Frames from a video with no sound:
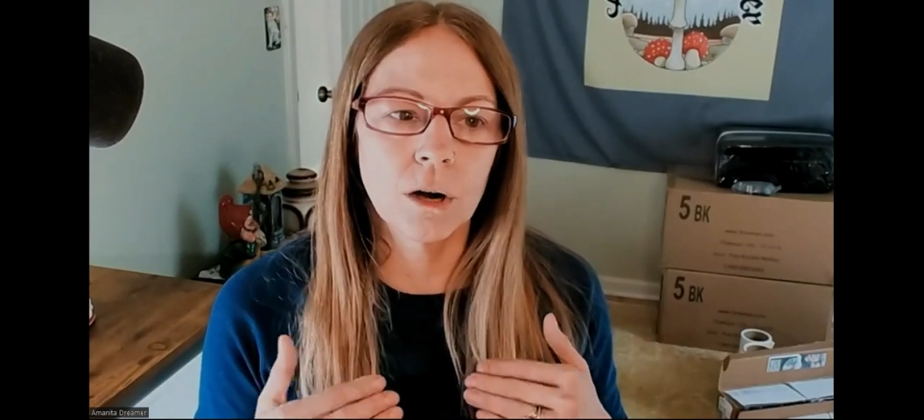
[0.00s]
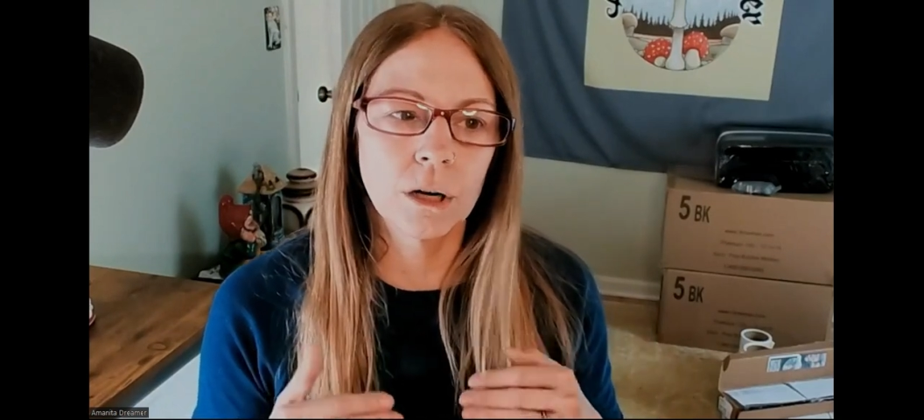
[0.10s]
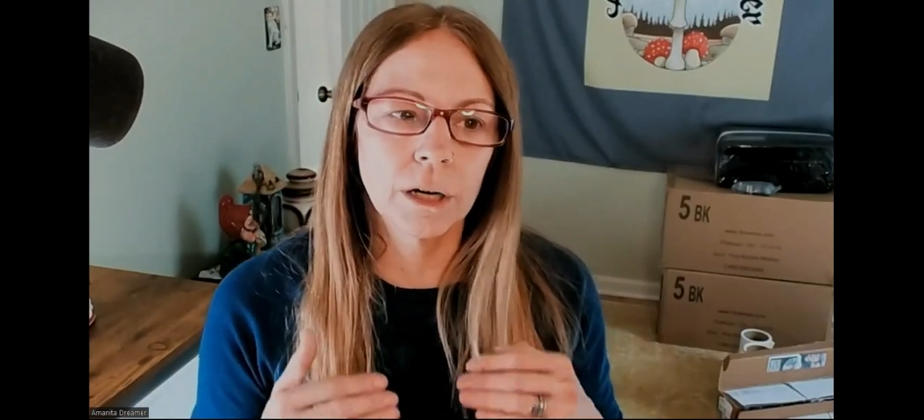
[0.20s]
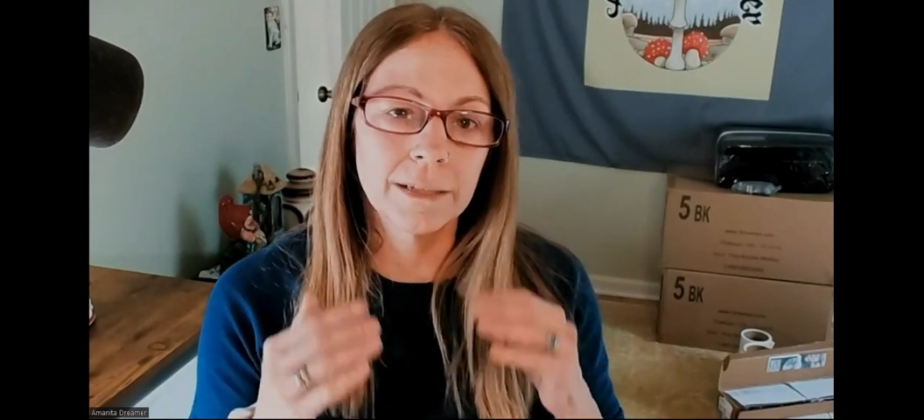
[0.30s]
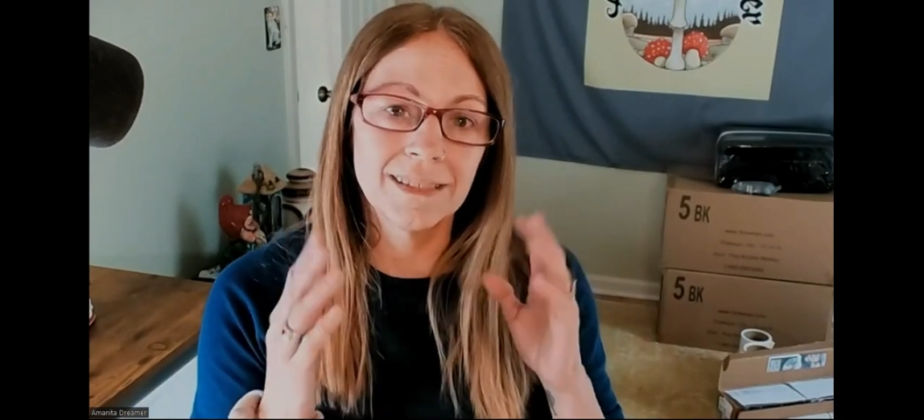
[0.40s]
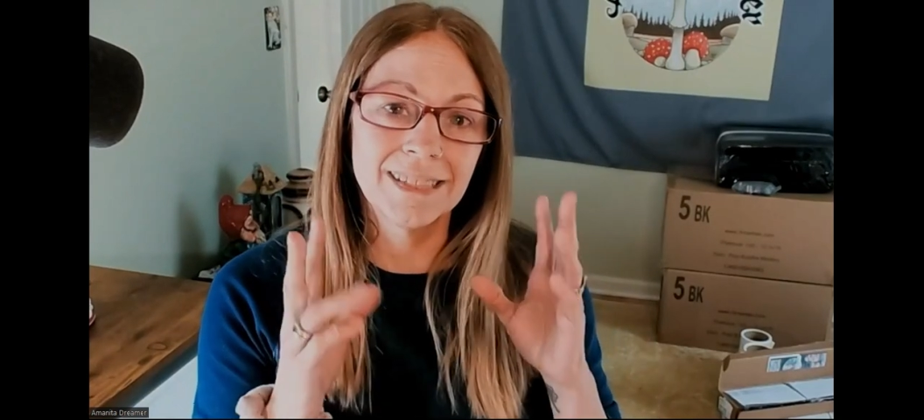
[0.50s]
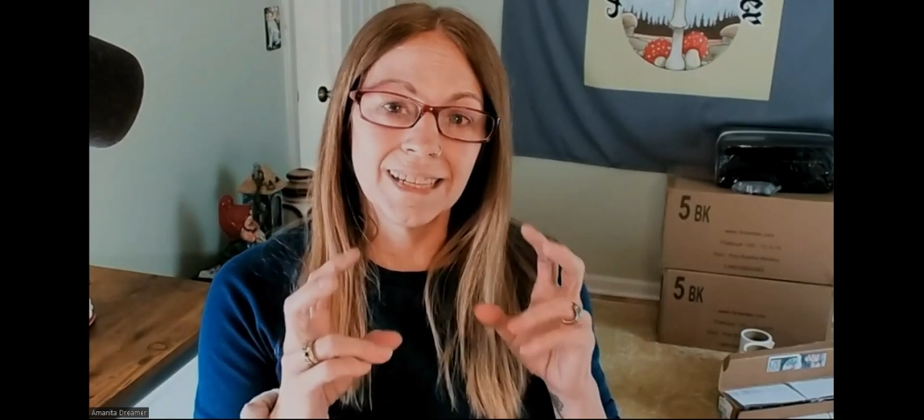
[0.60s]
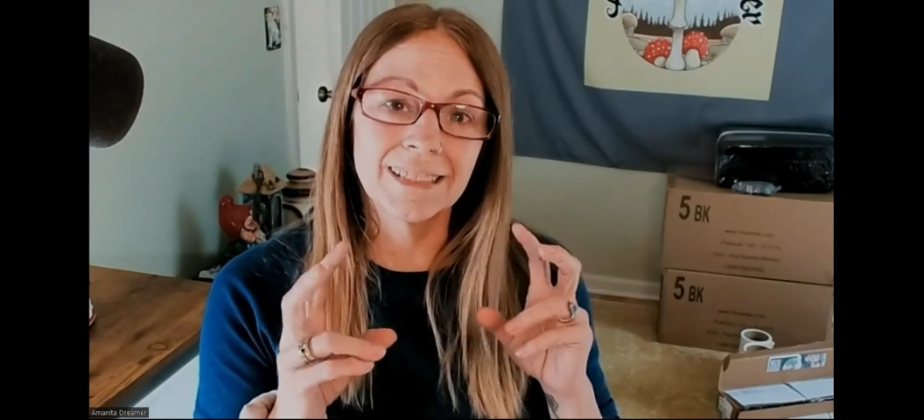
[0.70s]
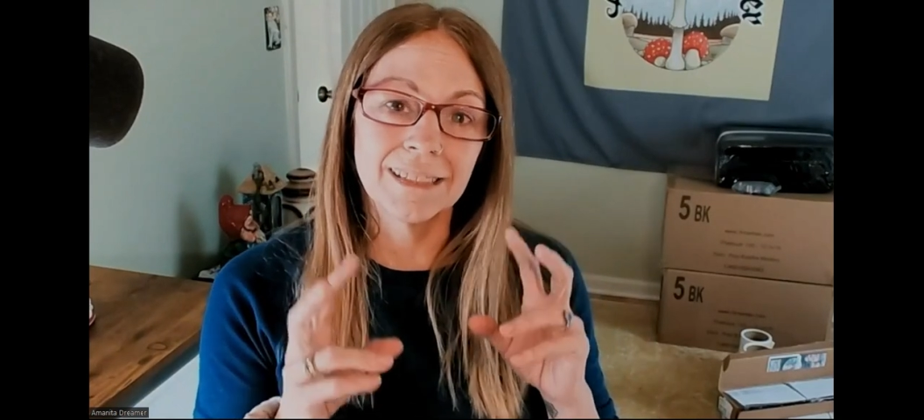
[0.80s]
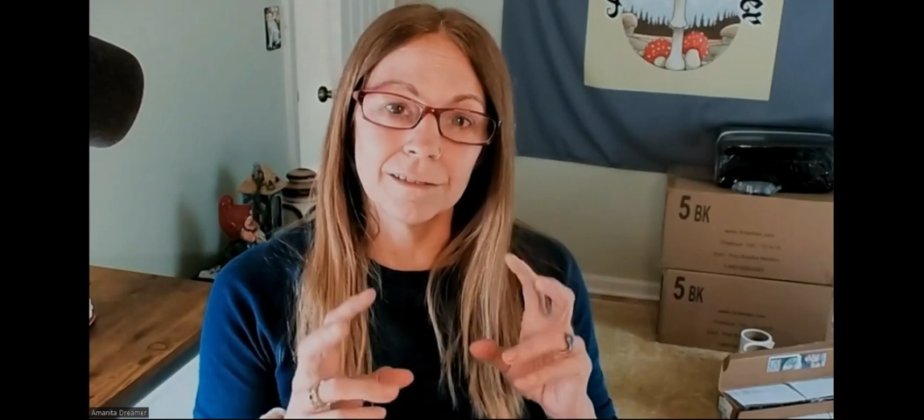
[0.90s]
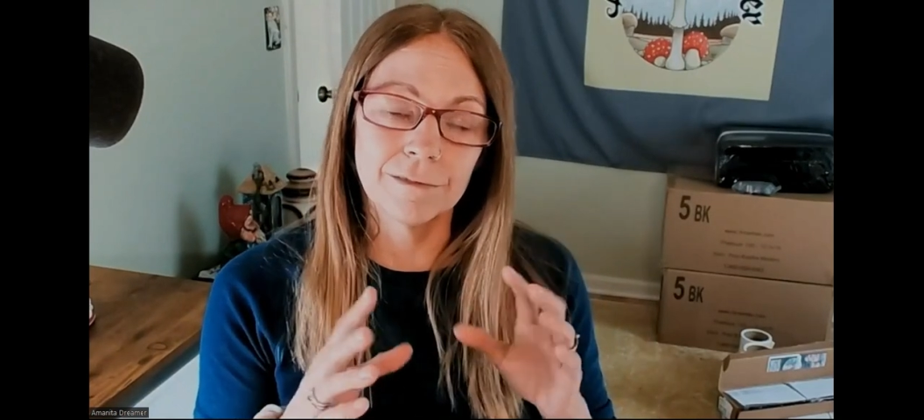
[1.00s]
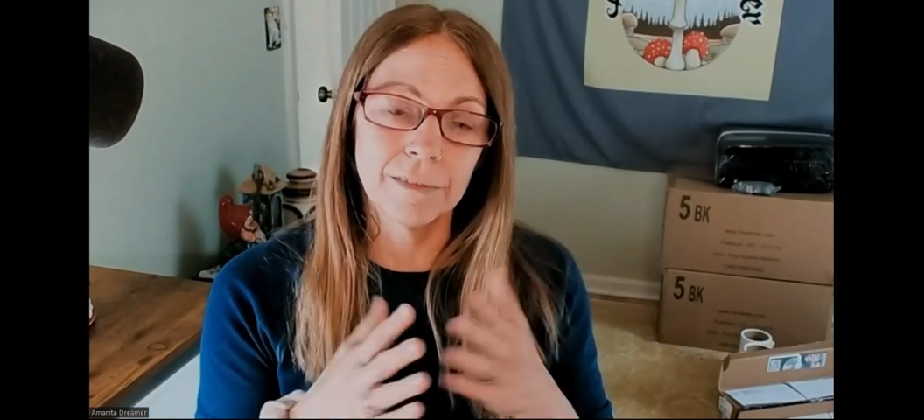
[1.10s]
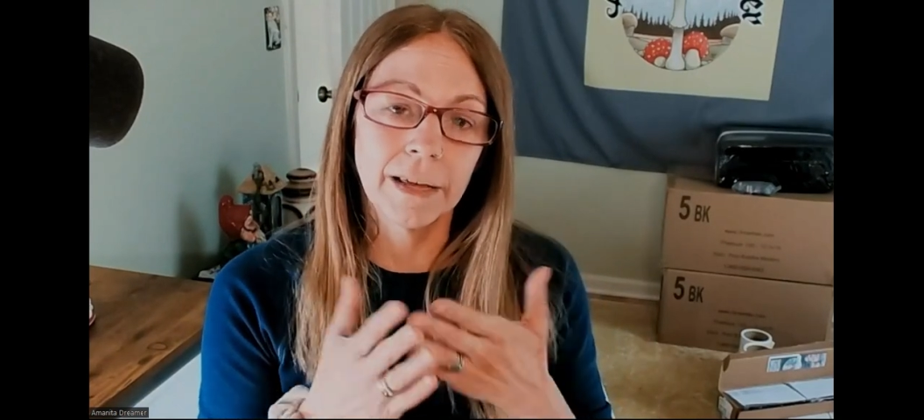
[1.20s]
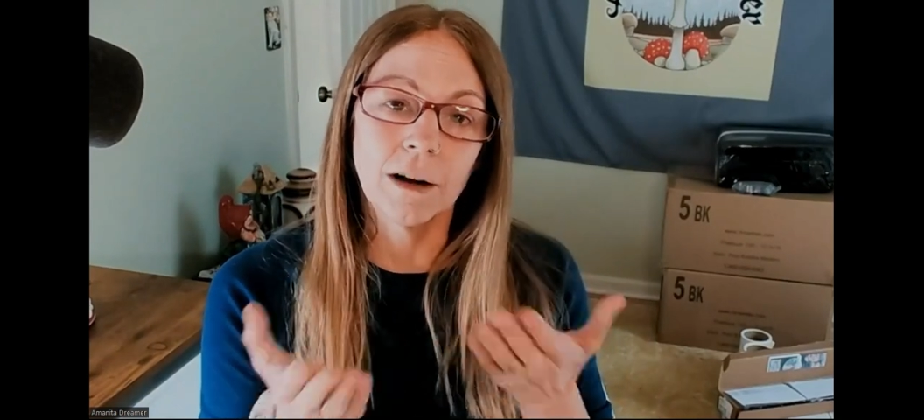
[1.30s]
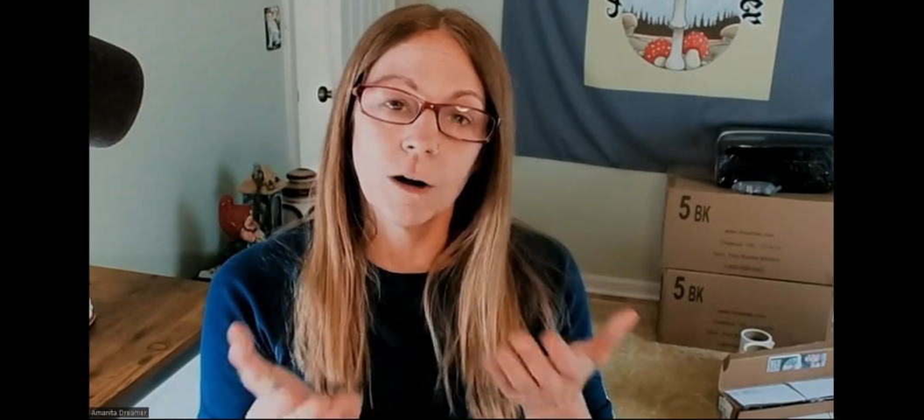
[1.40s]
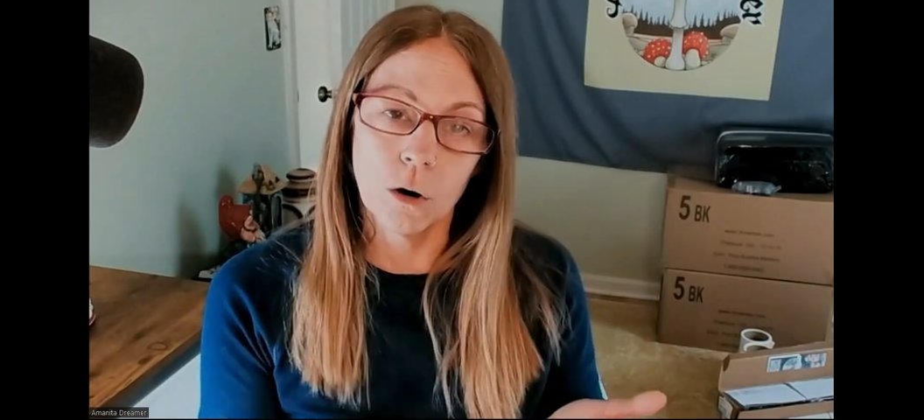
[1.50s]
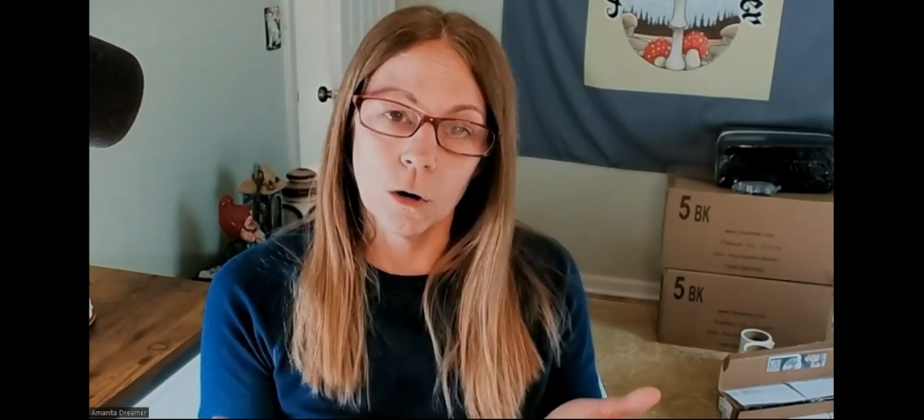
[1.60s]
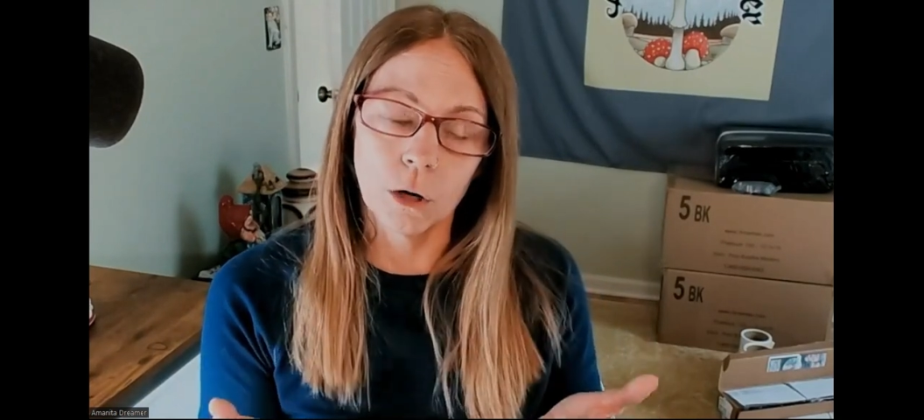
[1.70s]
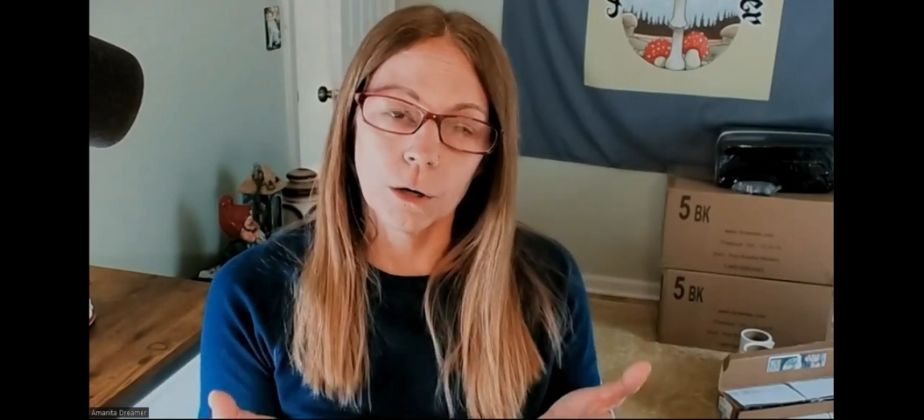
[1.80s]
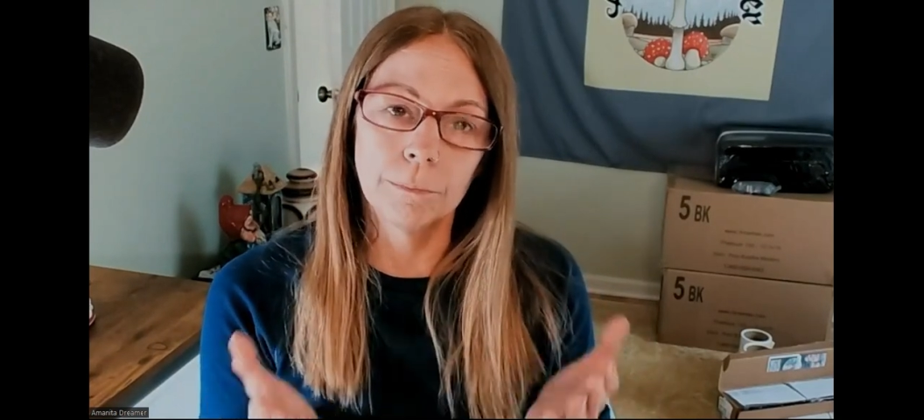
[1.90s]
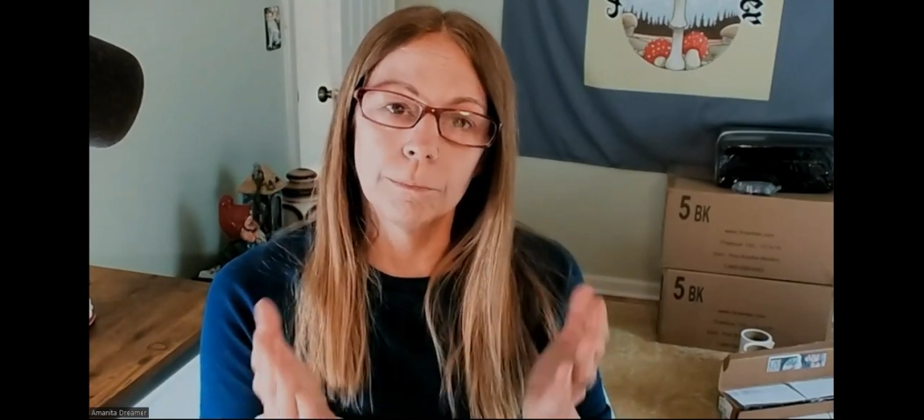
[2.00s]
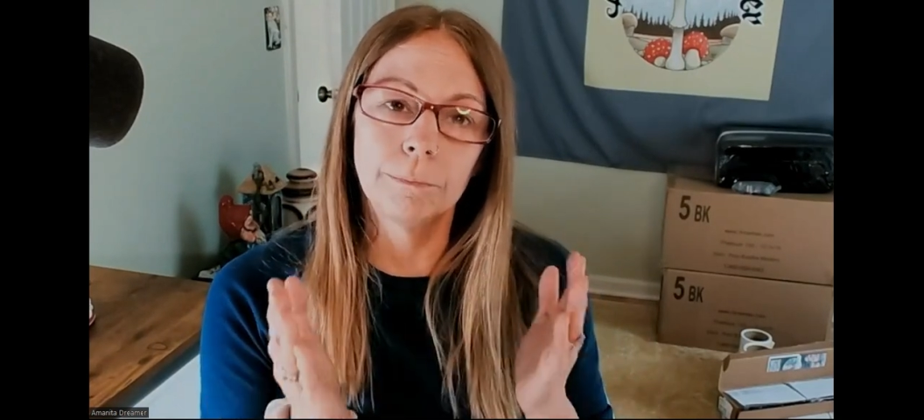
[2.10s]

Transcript: are addictive. They are.